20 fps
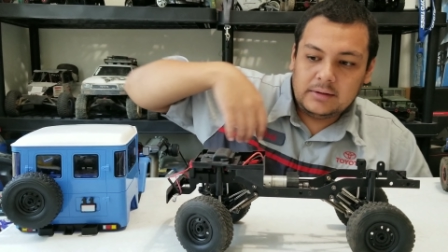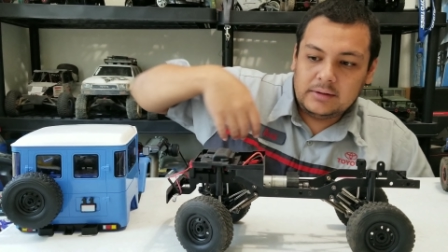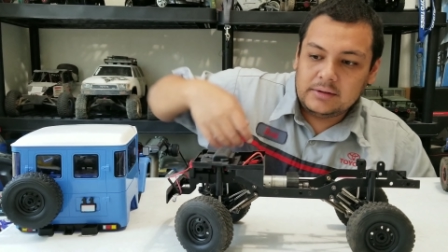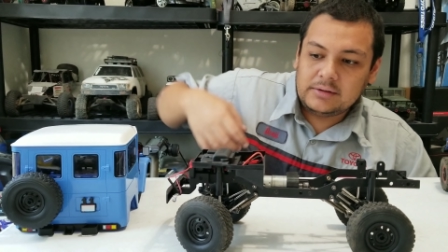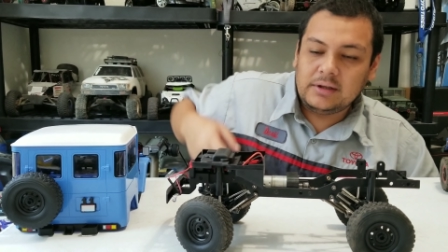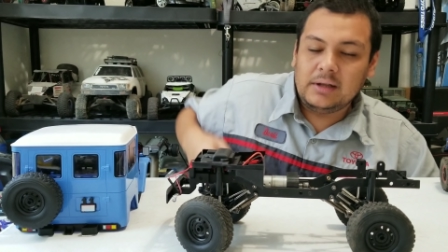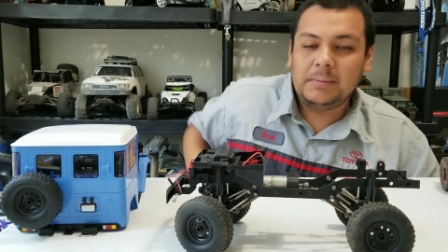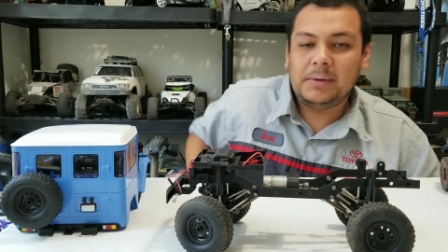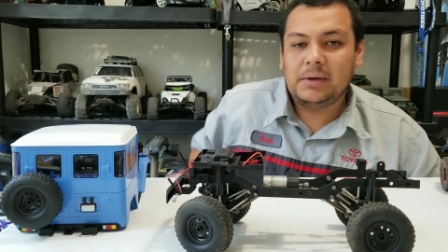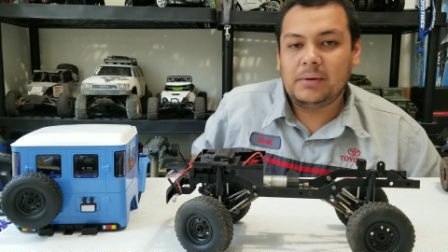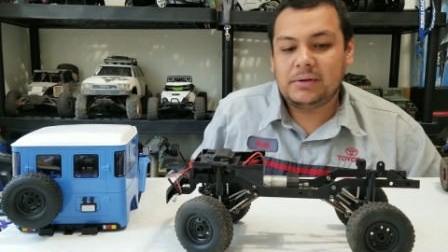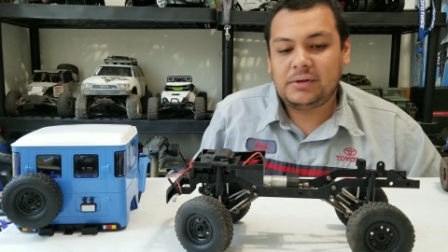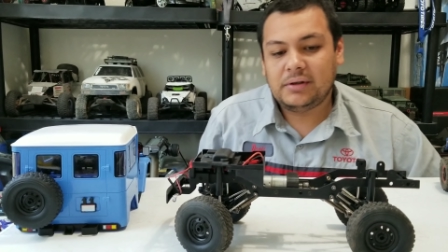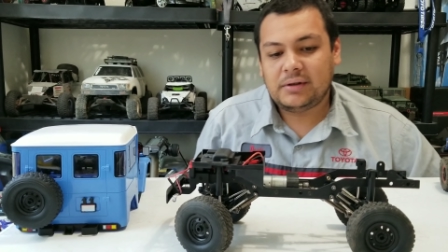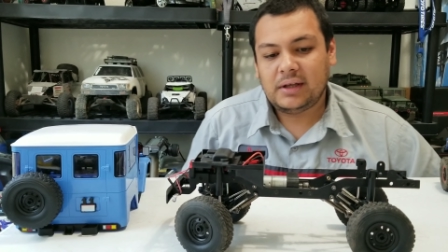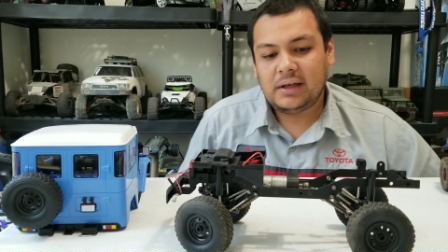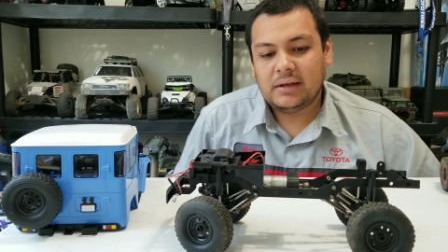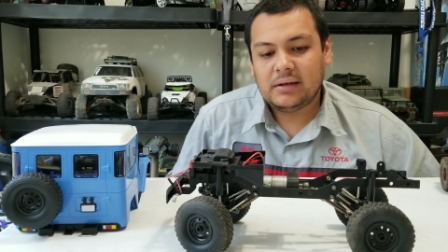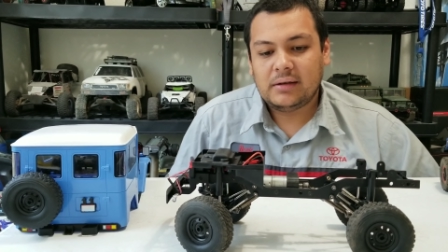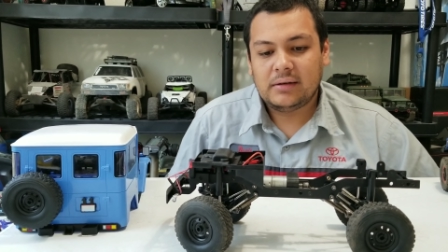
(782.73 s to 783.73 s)
So let me know what you
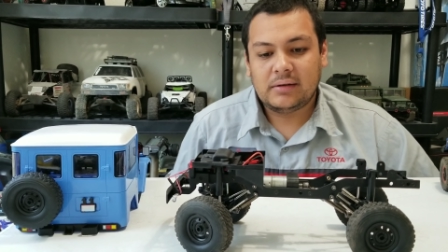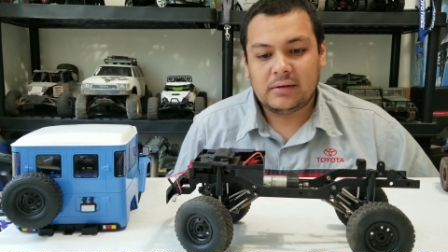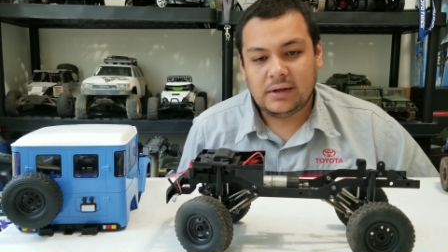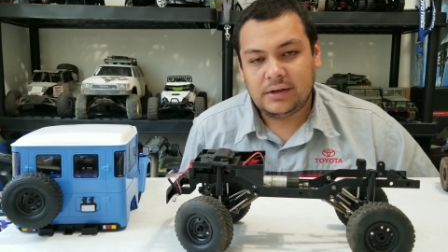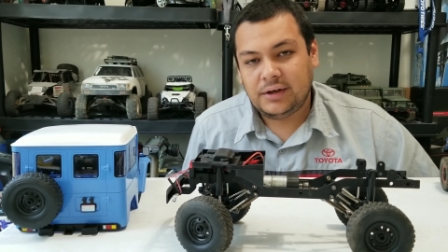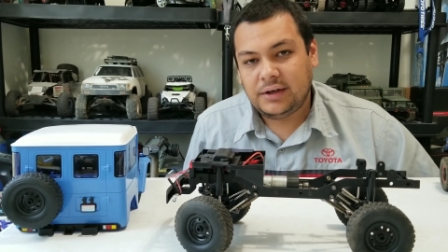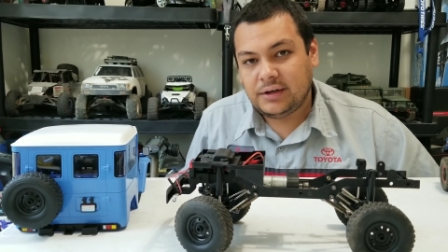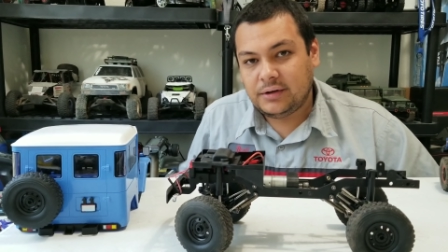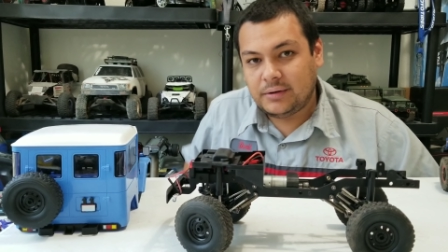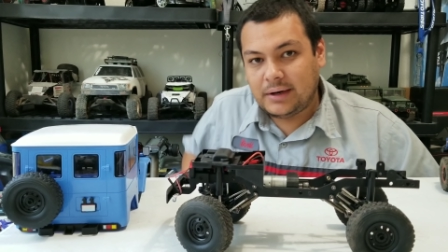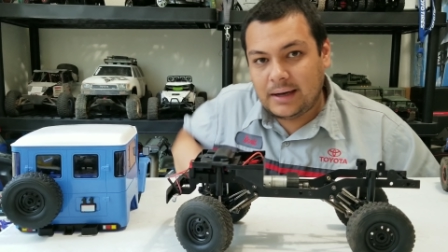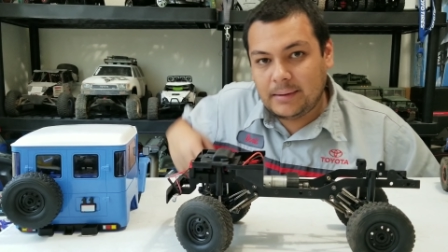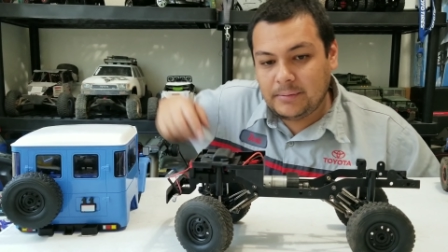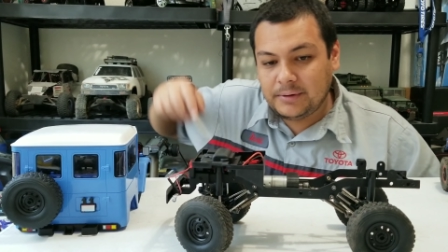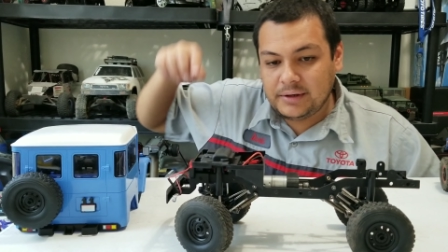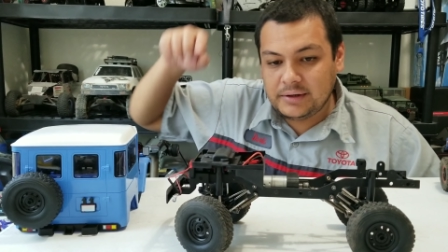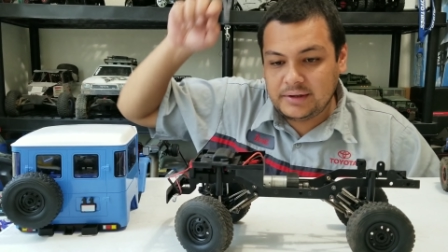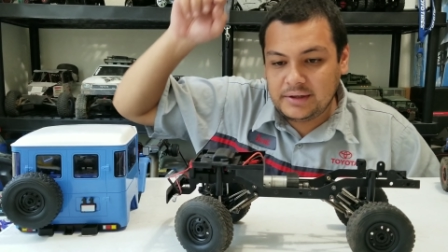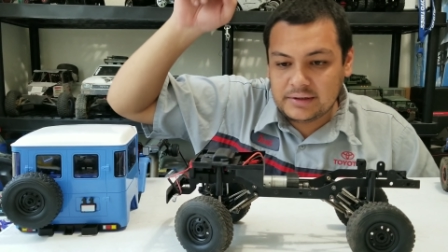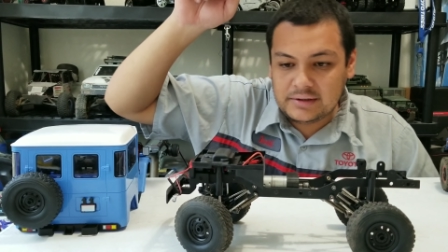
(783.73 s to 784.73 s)
think. Are you gonna grab
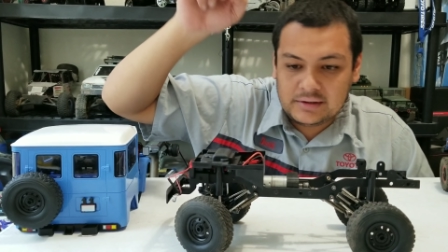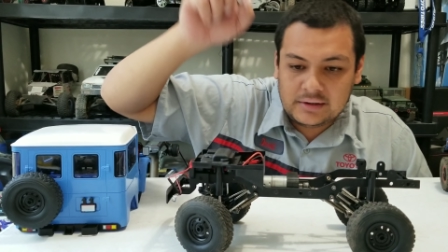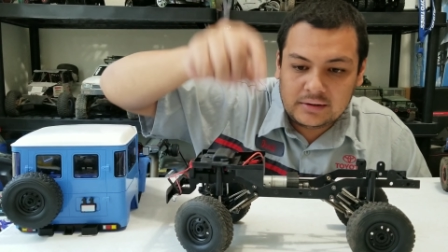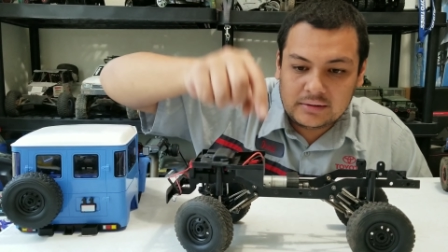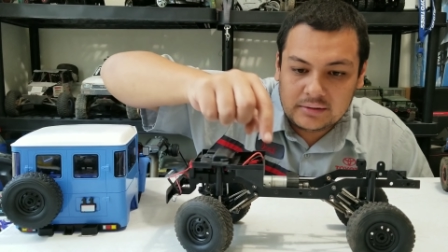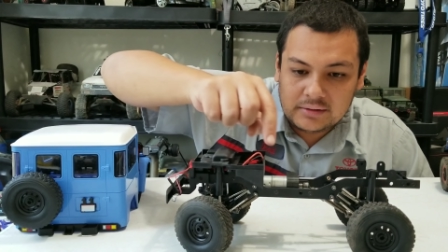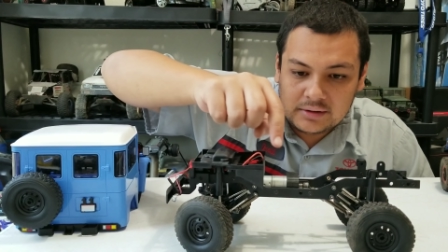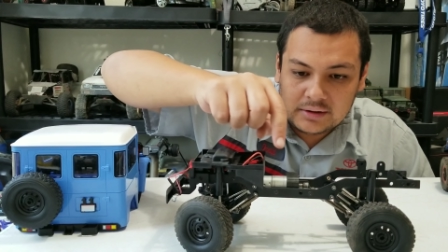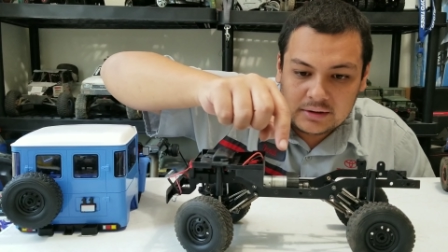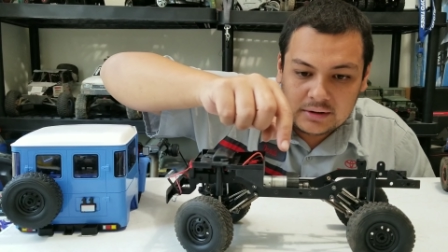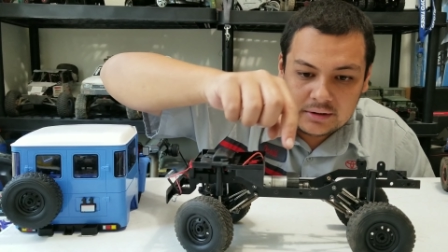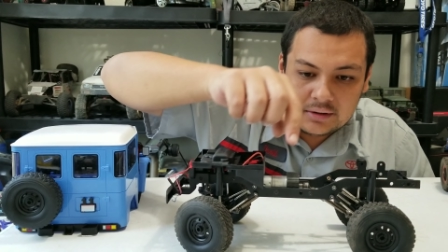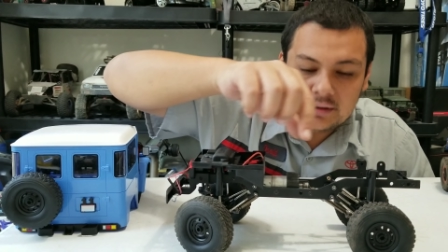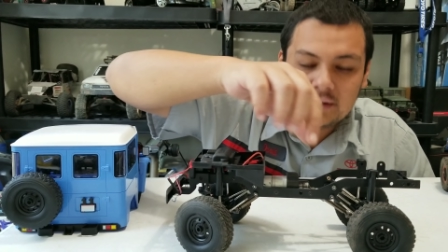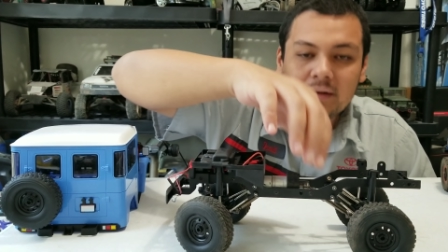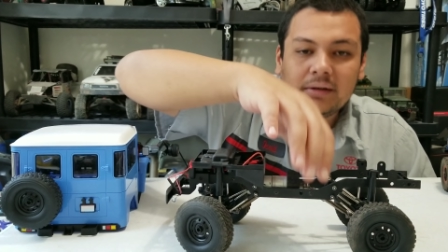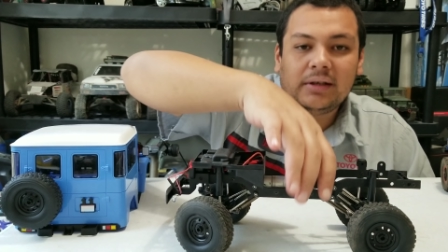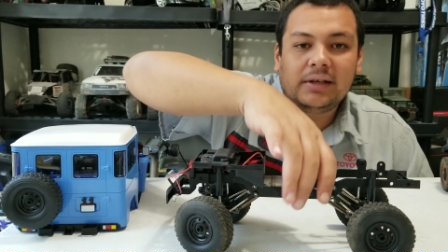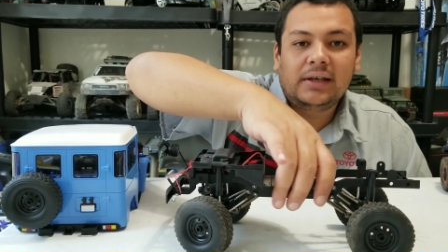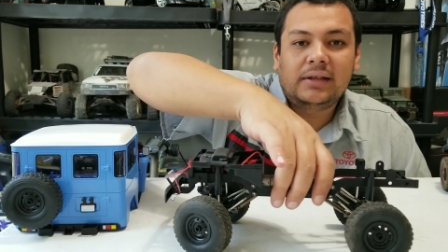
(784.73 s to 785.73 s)
one of these little
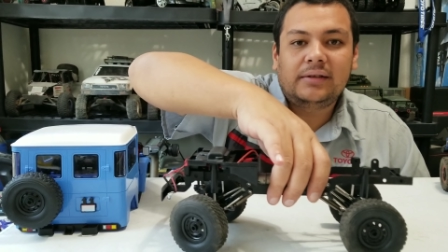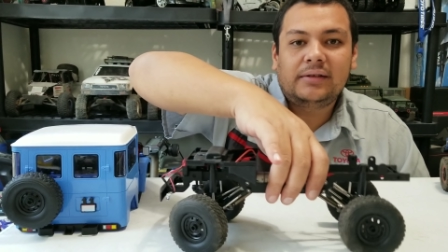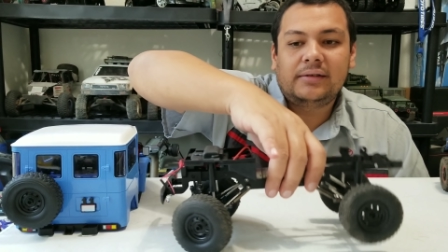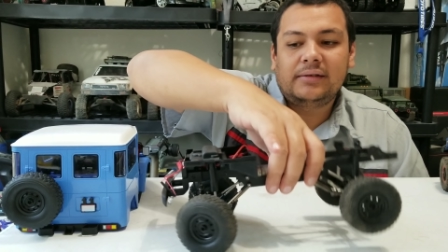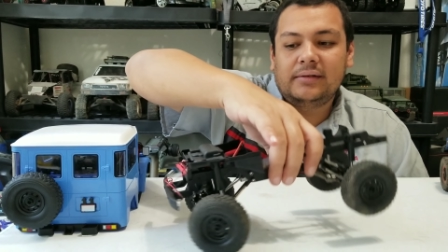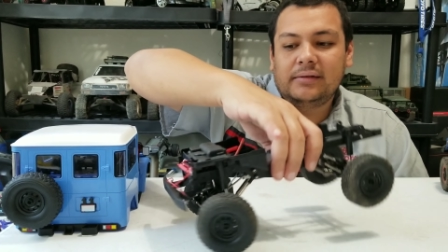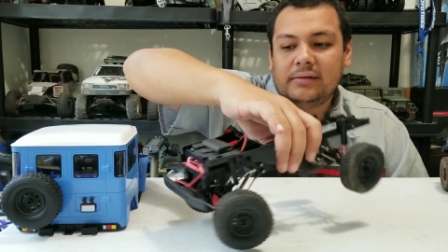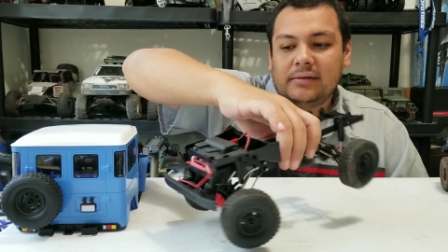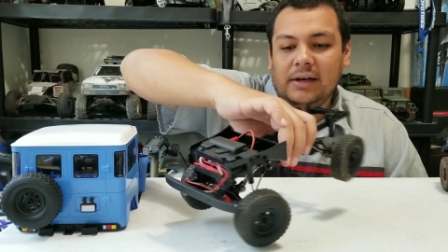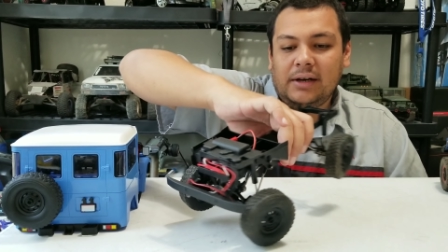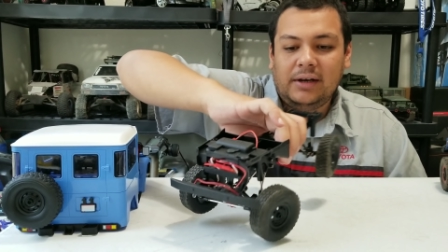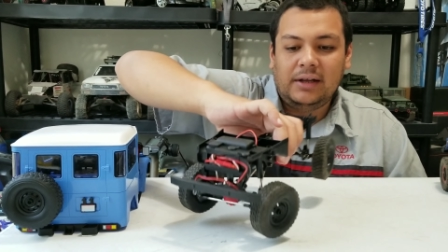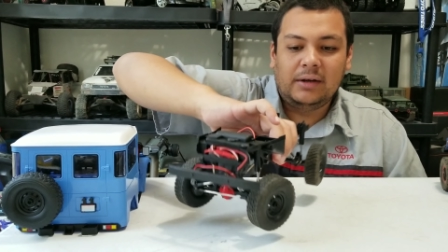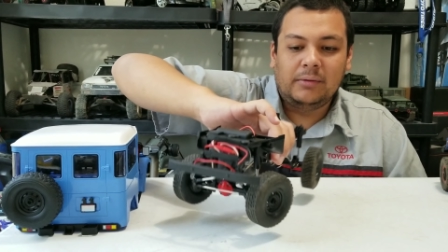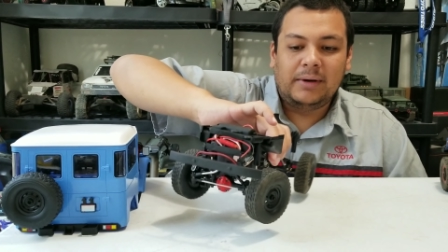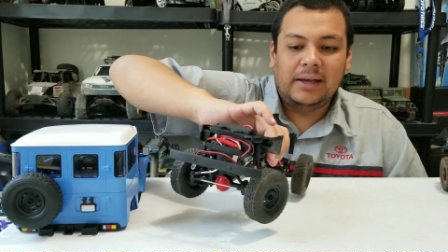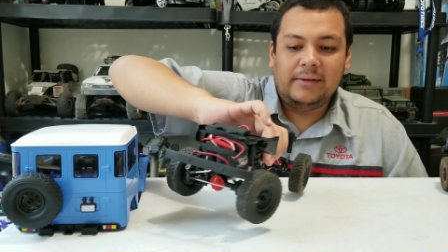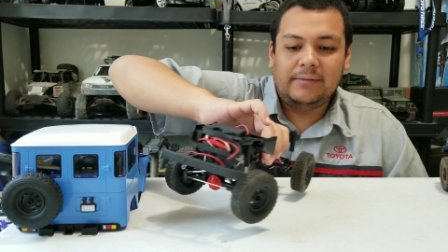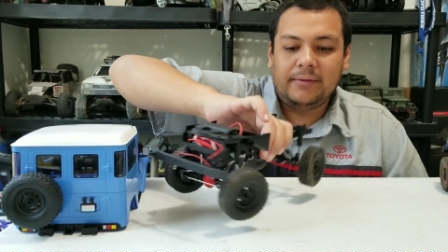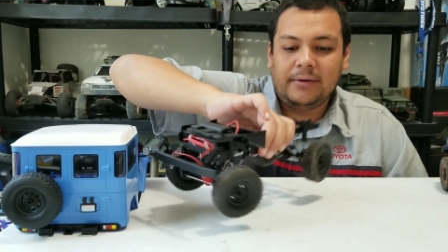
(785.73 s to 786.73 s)
kits? Are you gonna
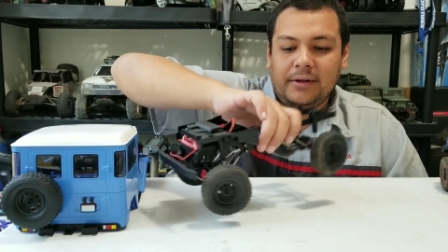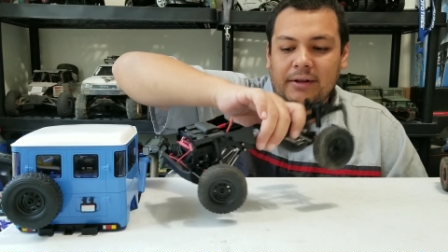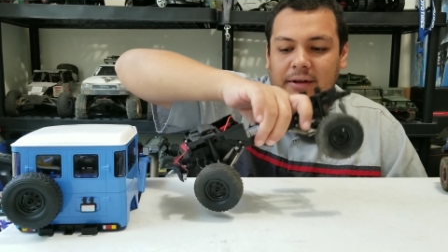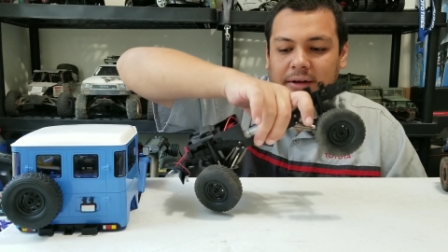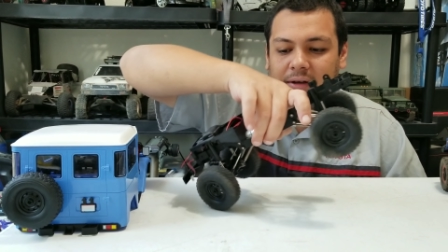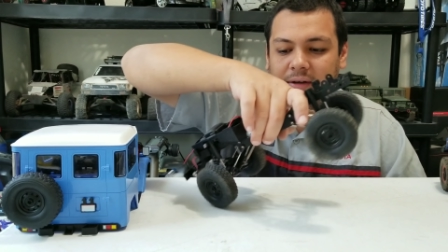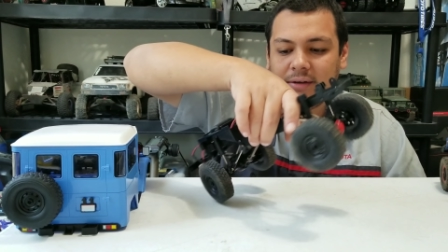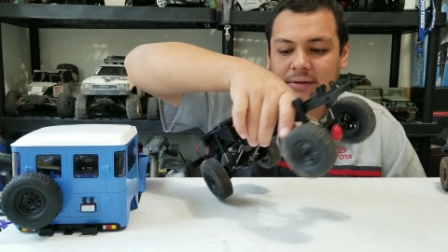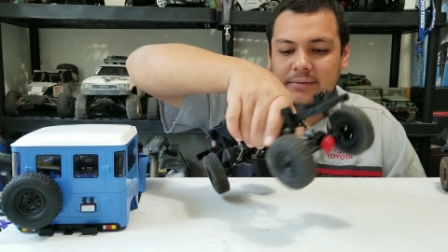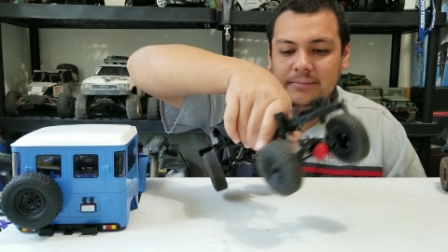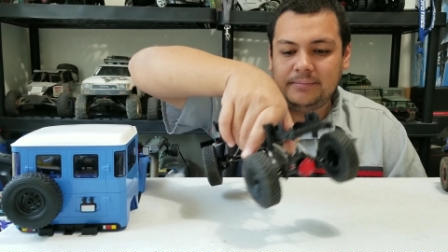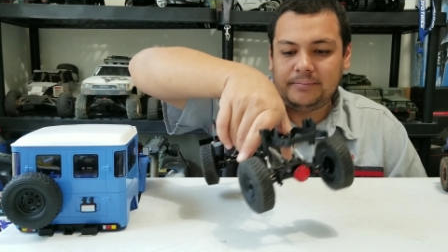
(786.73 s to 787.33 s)
wait for the?